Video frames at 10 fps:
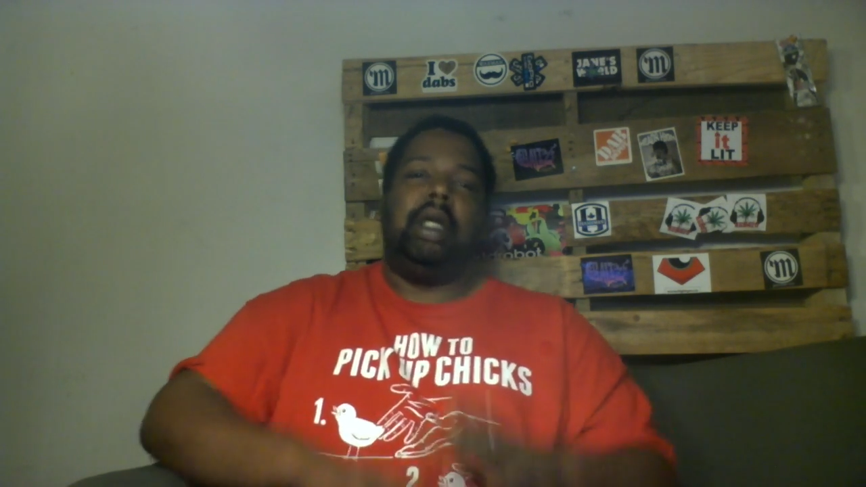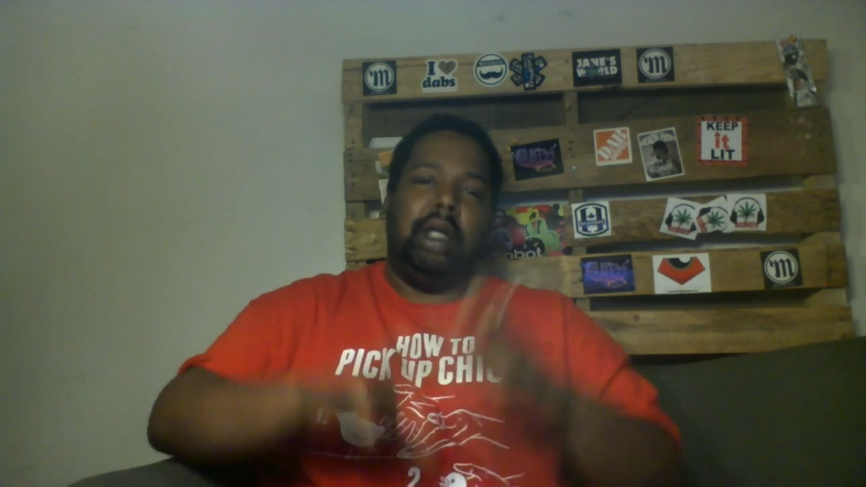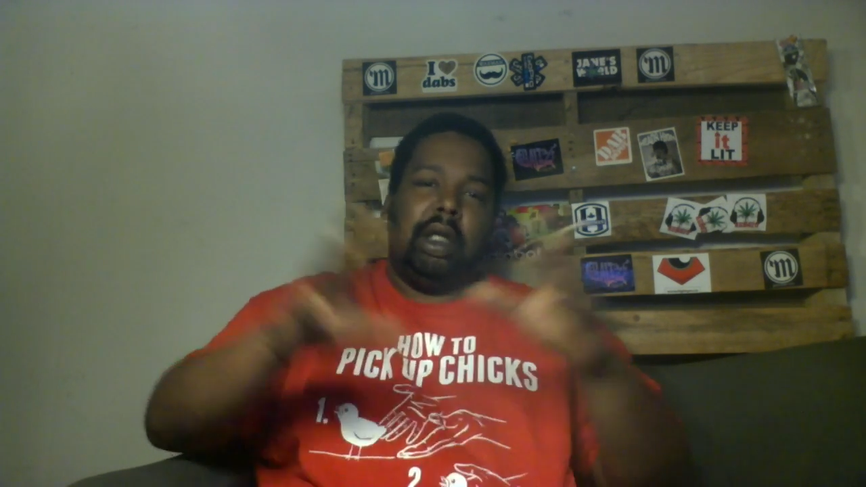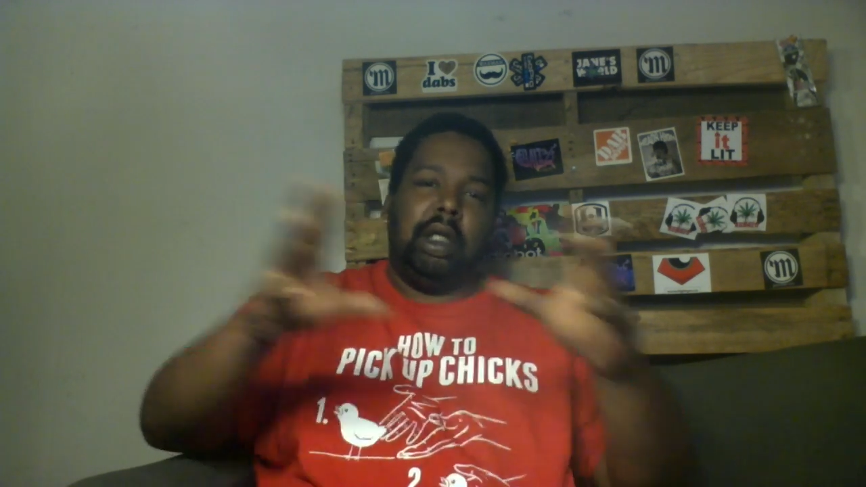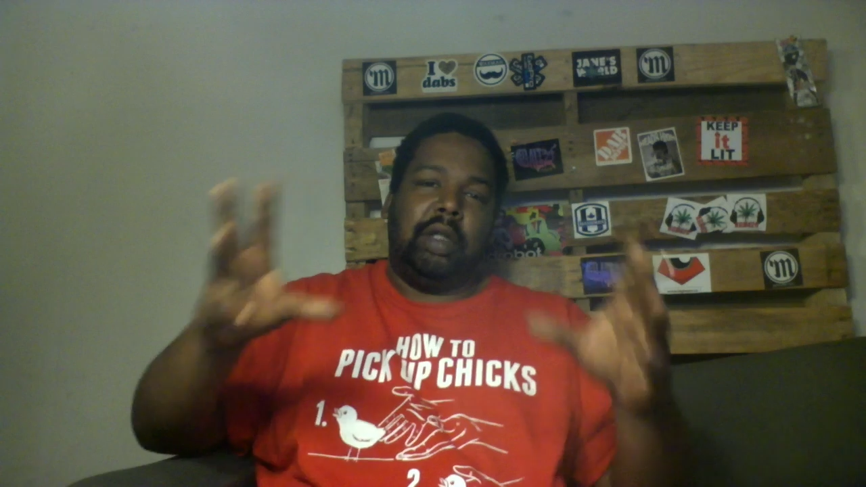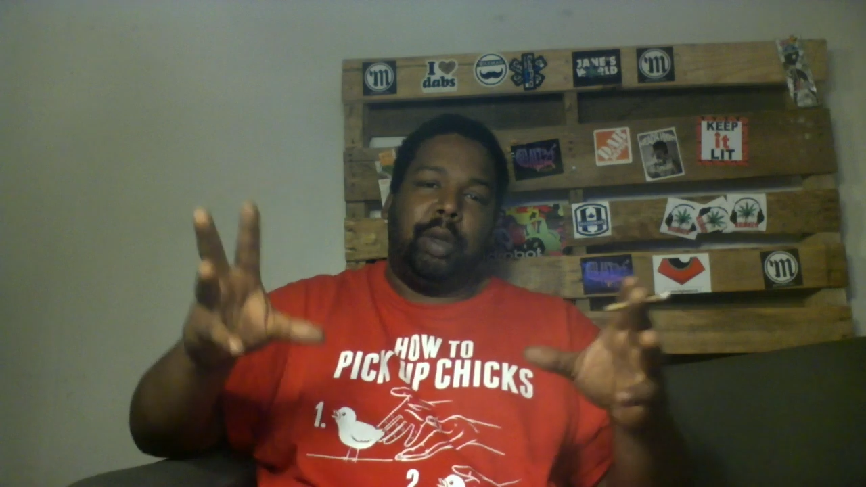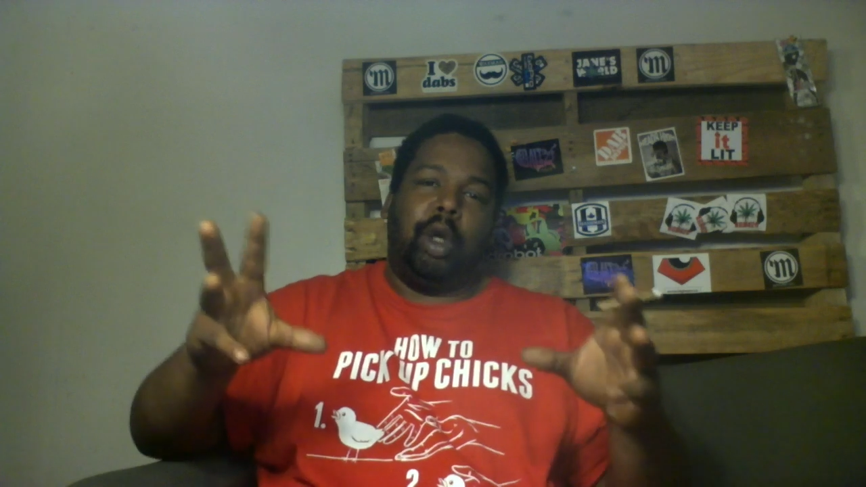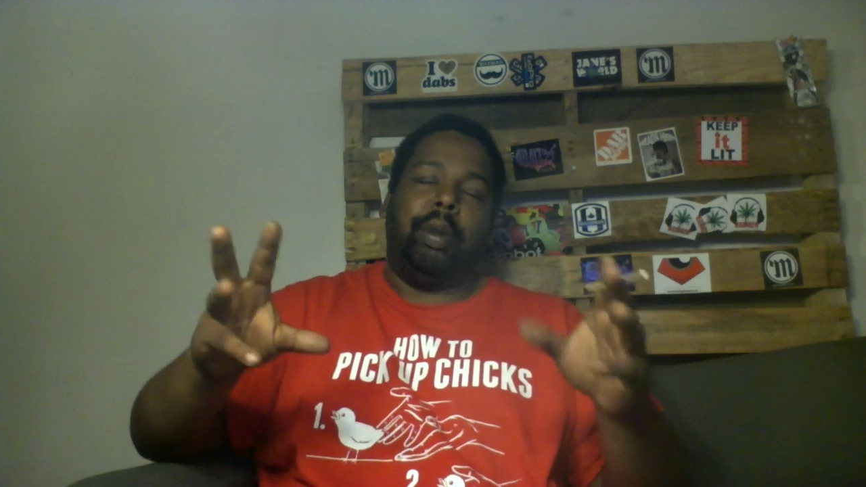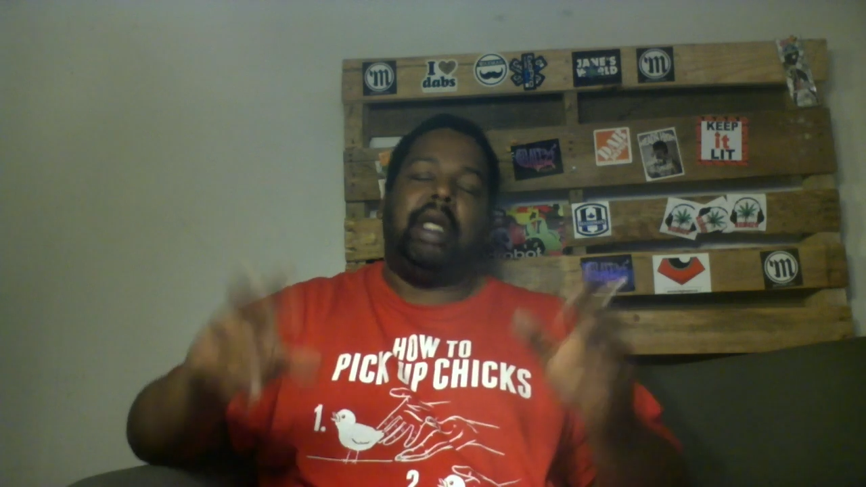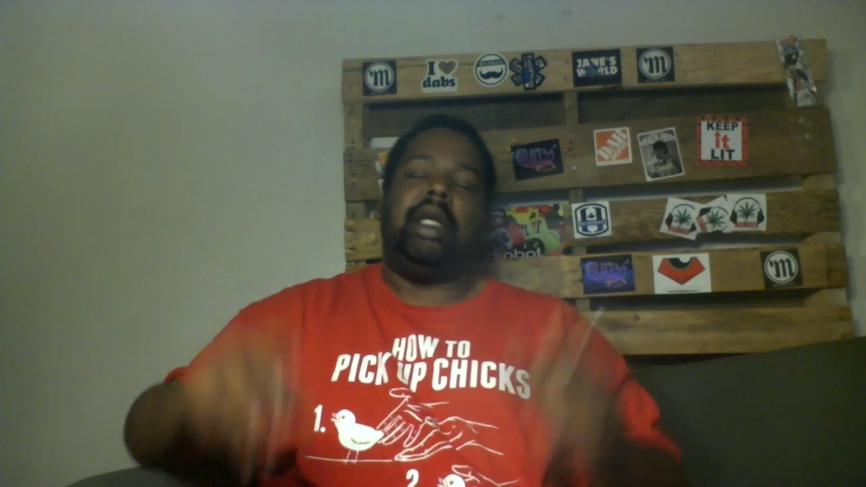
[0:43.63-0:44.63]
in this
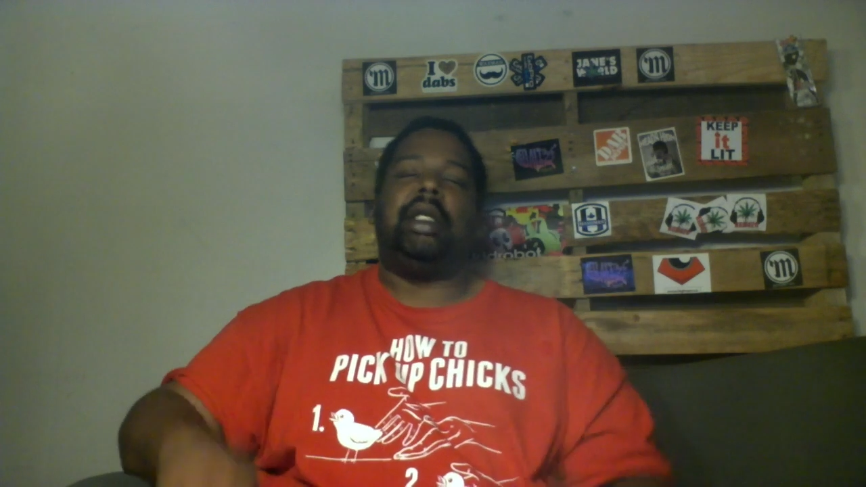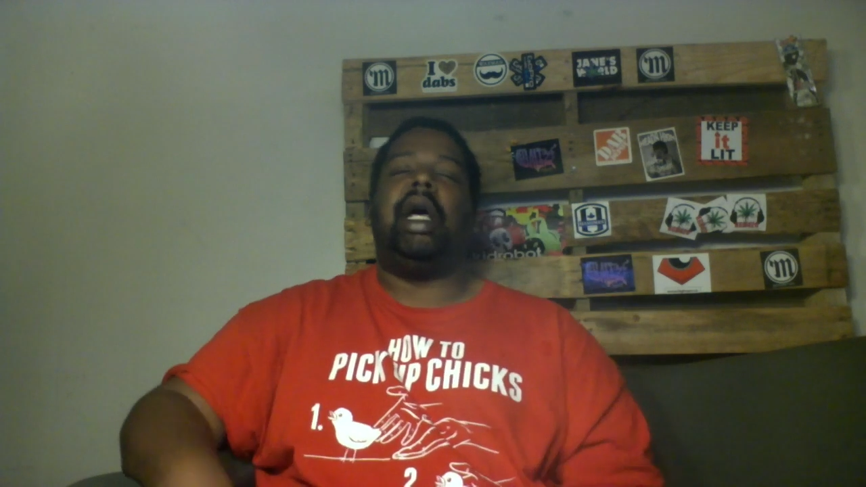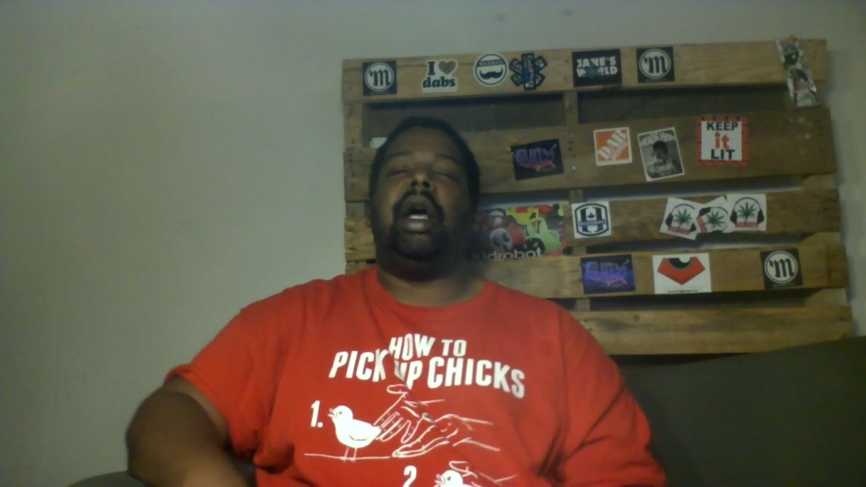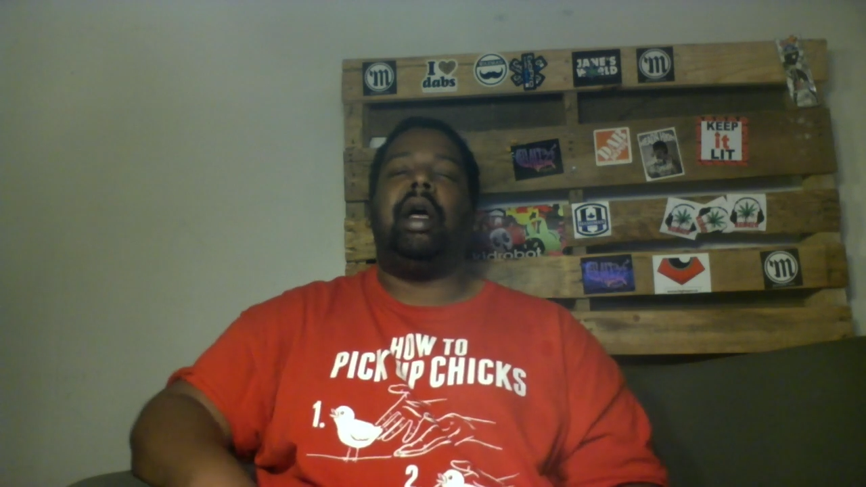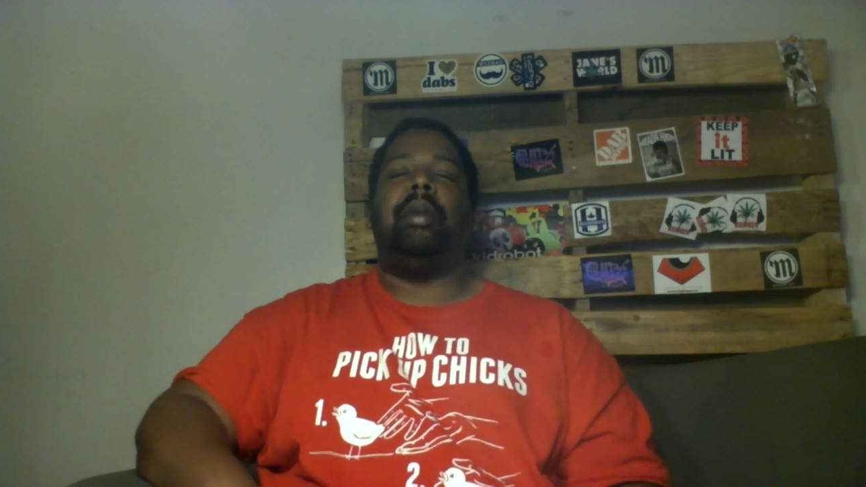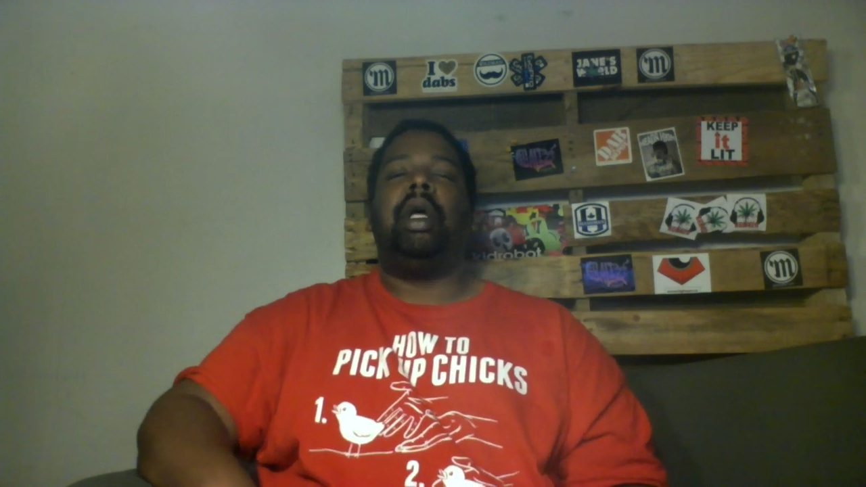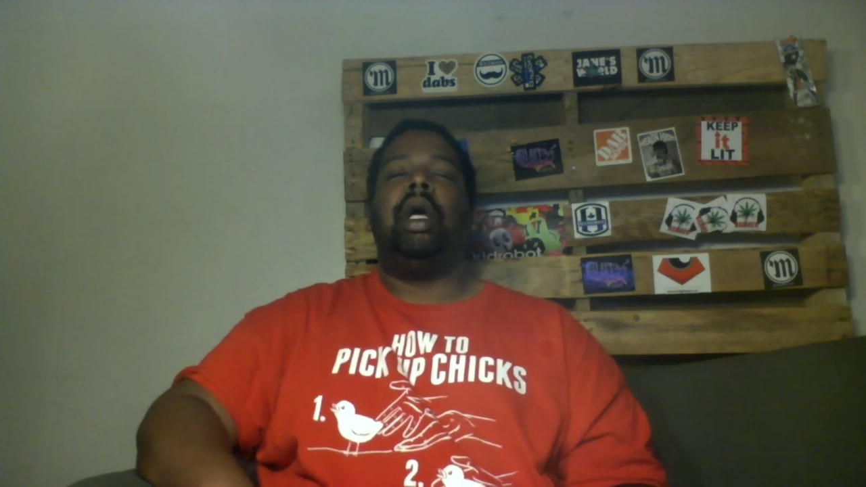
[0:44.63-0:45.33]
moment in time,